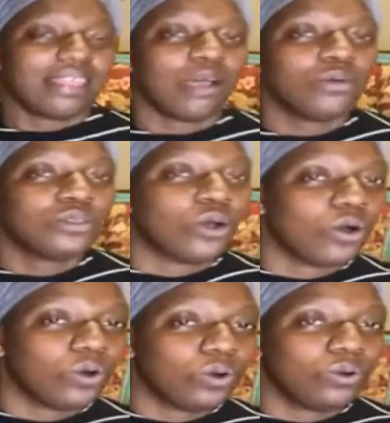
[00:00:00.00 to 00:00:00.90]
That was a
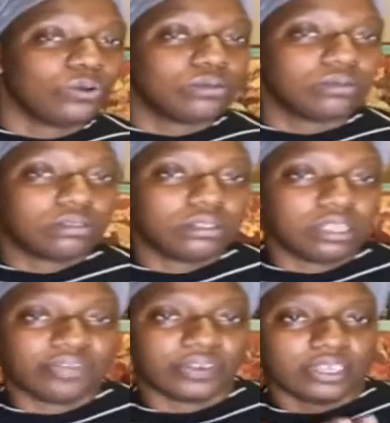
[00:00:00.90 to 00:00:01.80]
whole
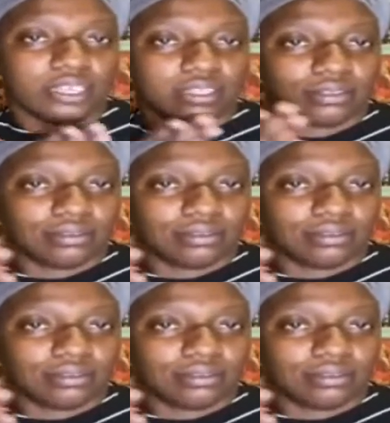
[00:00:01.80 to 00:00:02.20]
different